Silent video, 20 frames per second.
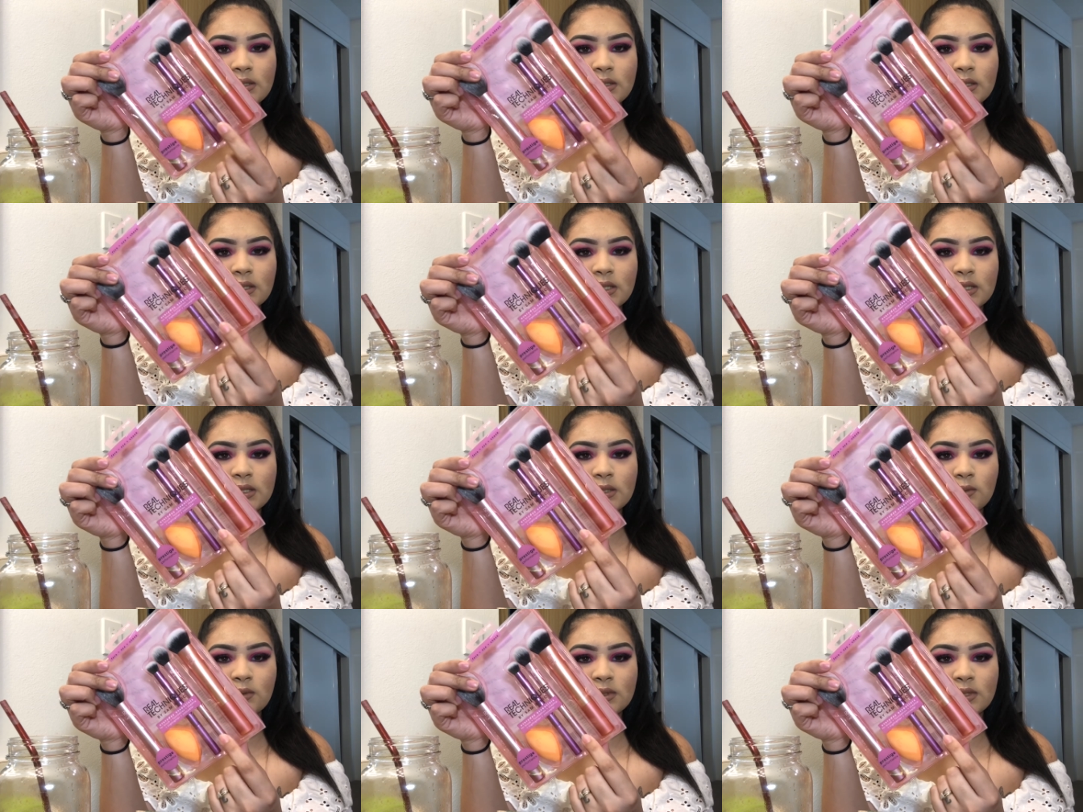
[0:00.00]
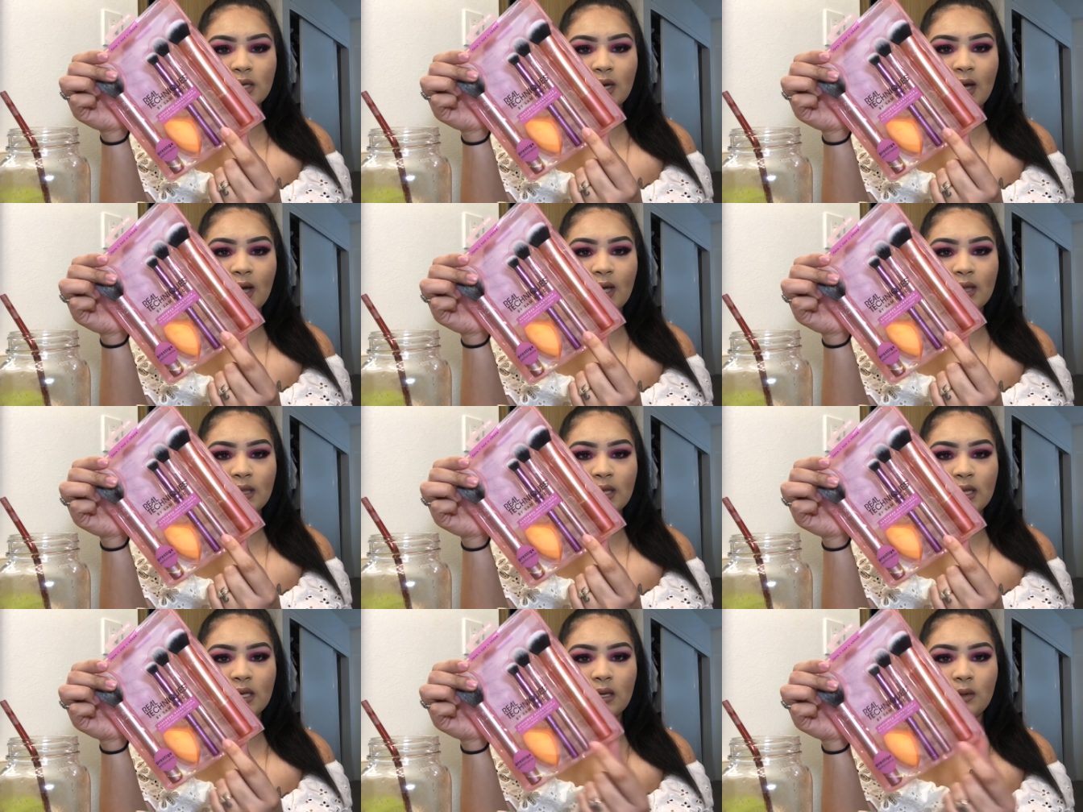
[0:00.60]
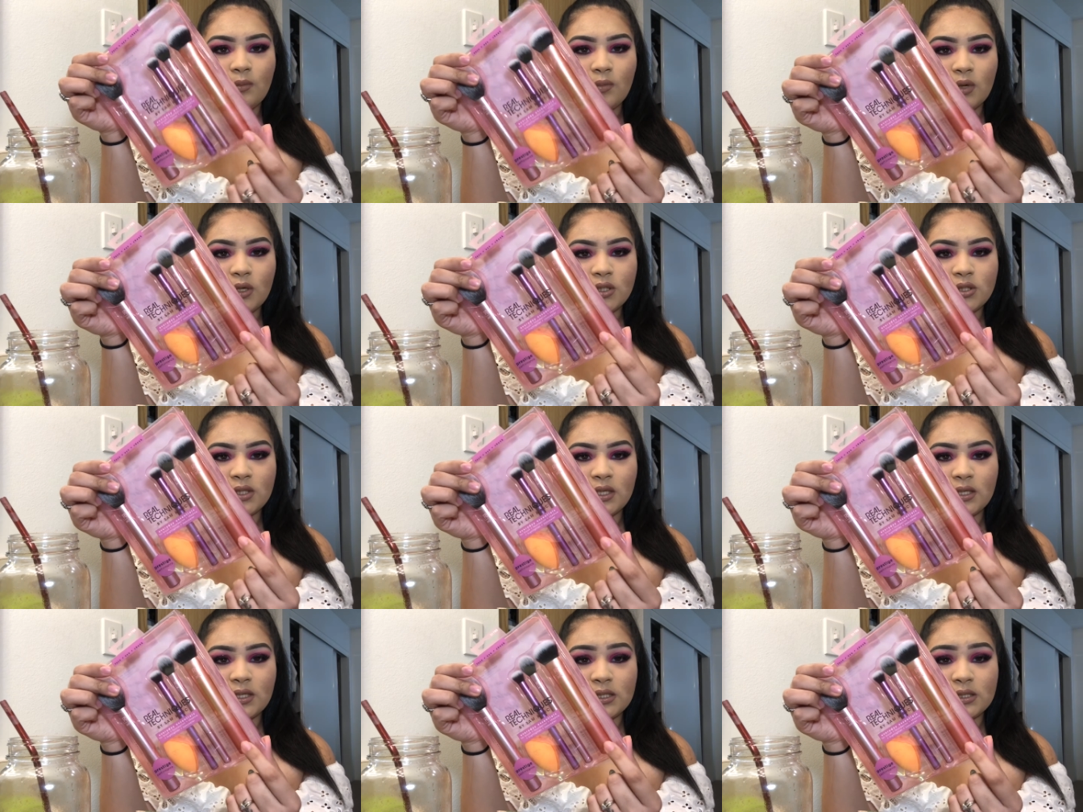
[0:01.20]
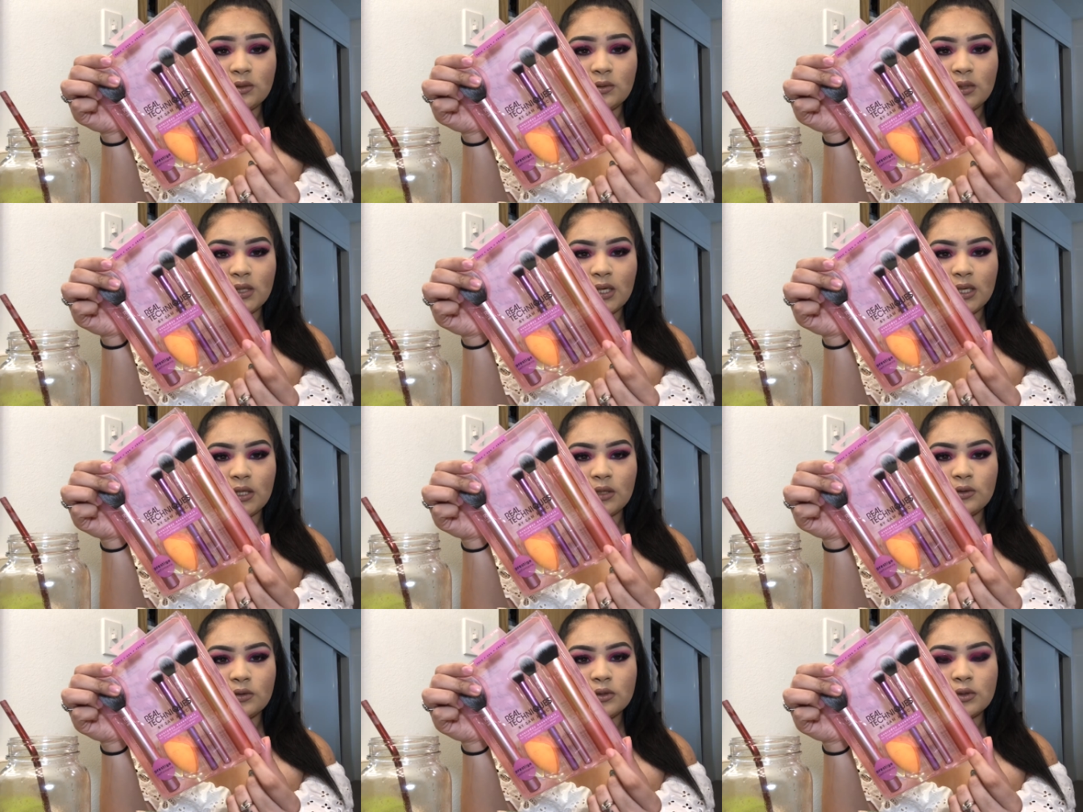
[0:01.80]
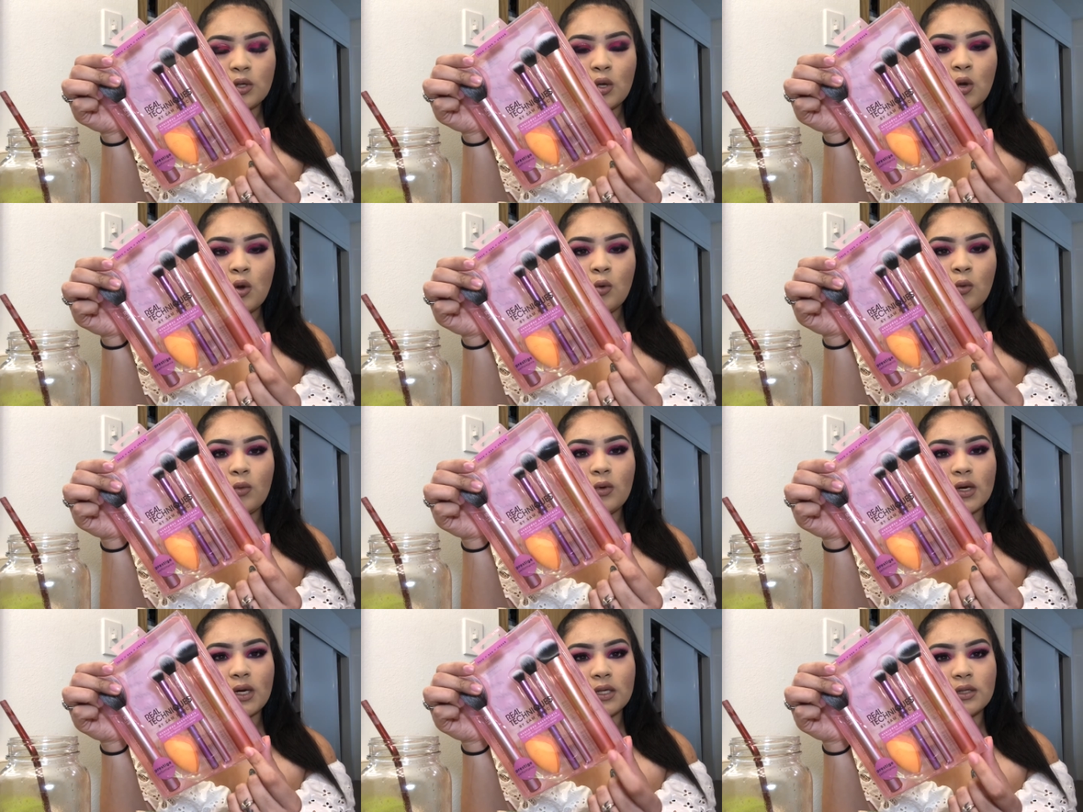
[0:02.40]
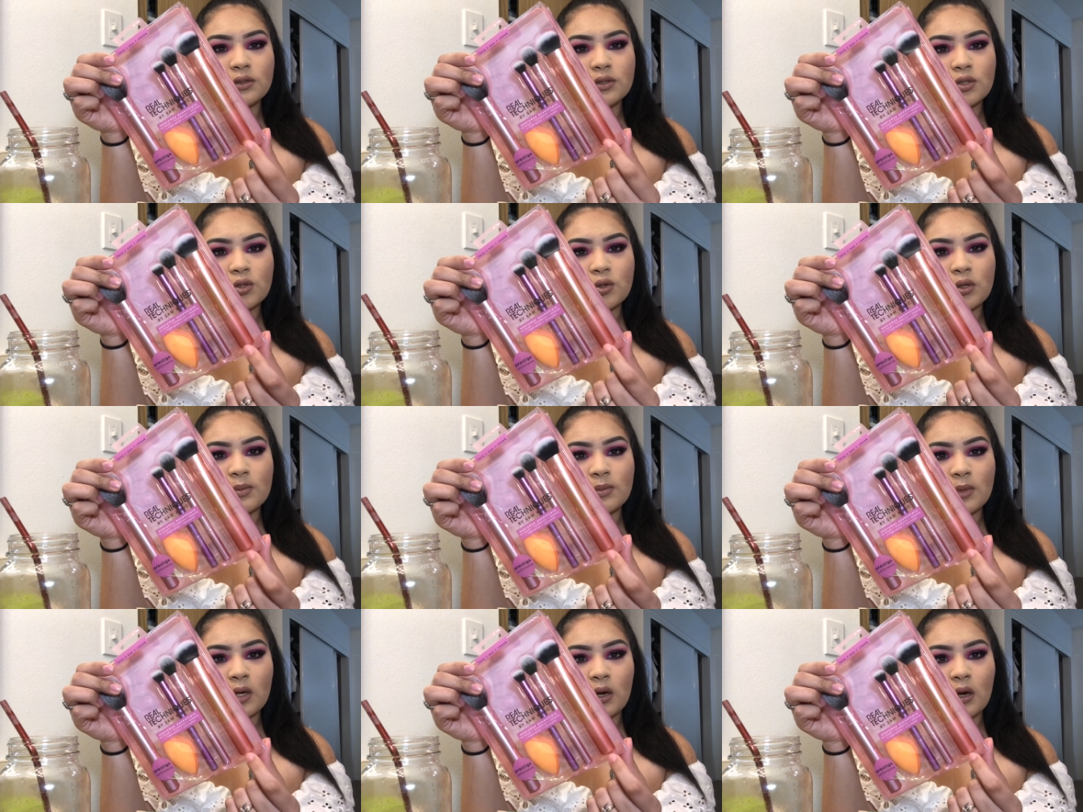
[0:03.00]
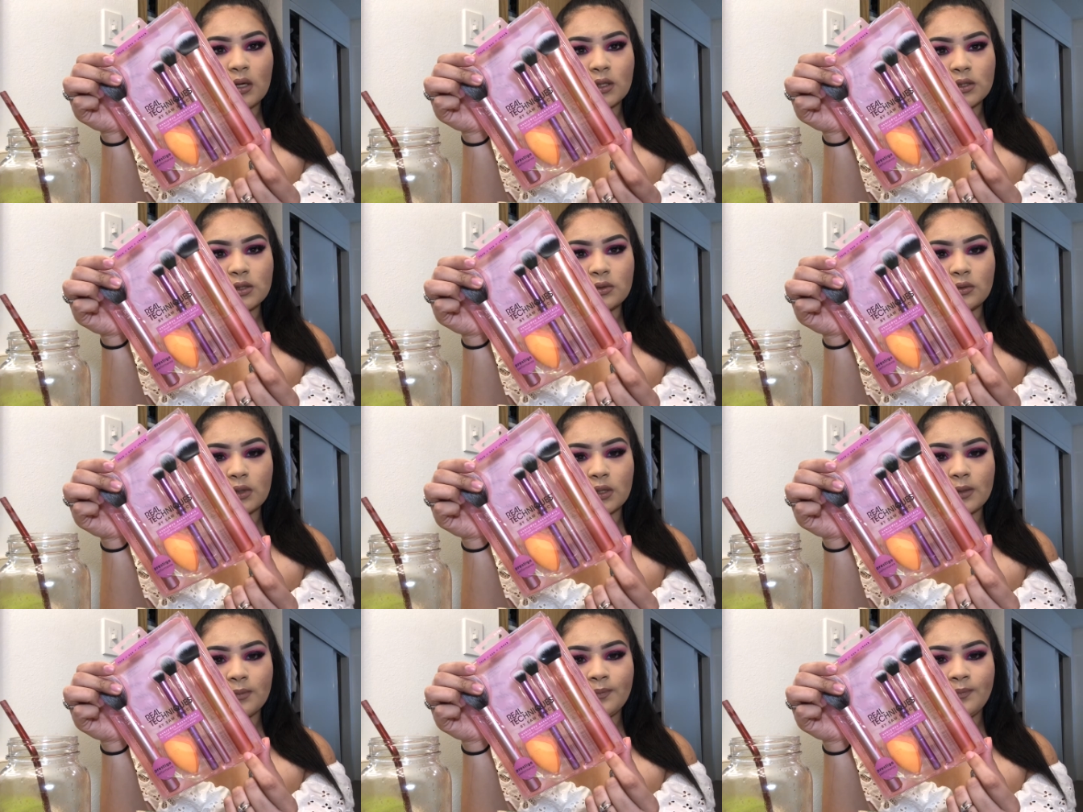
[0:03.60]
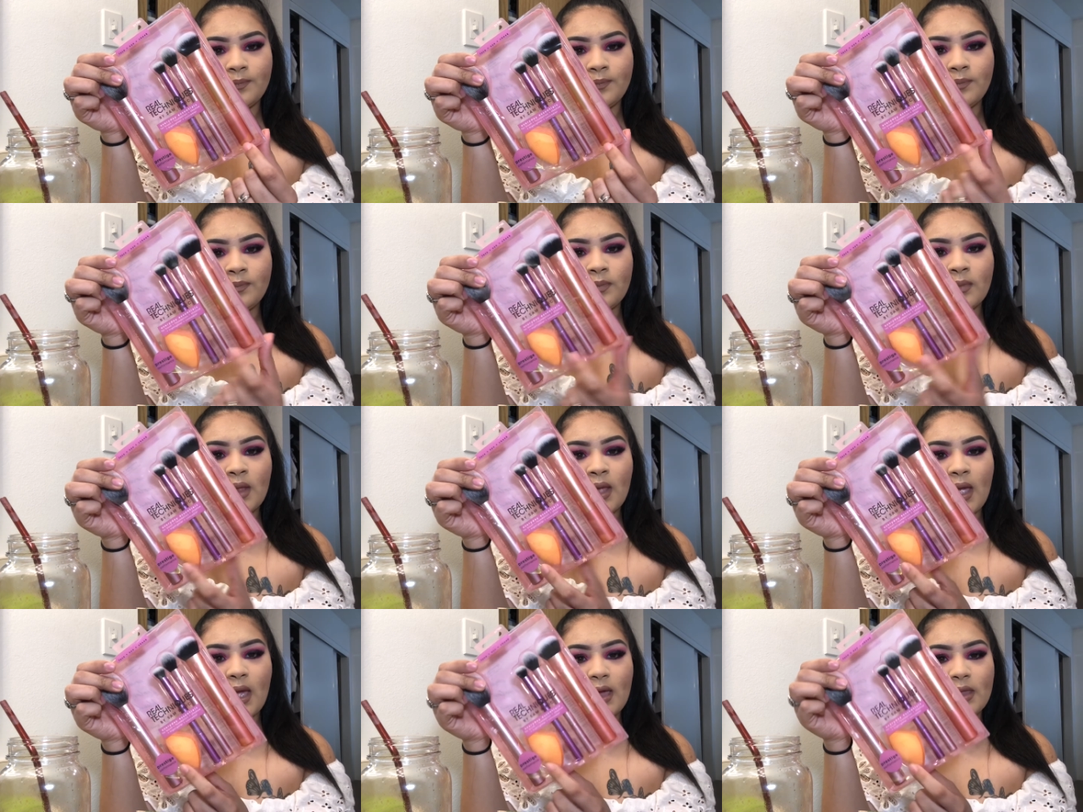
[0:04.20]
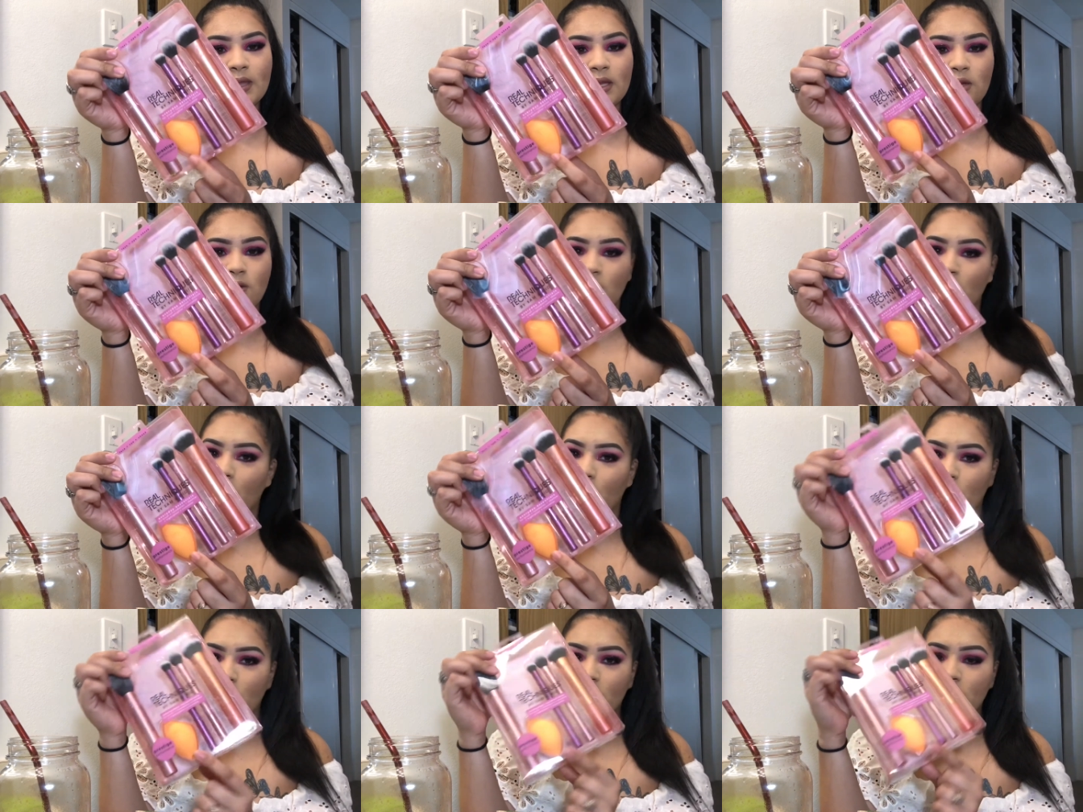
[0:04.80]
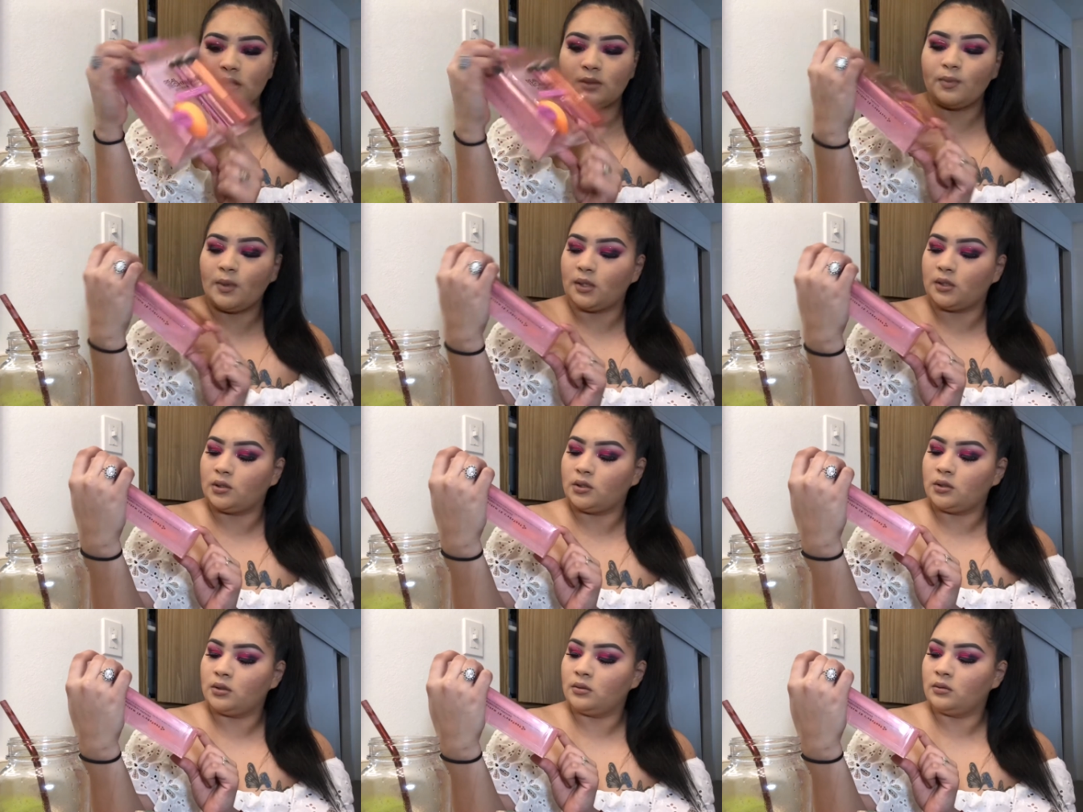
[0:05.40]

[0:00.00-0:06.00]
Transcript: This one's a highlighting brush and this one I use when I use cream contour. And then you come with a sponge.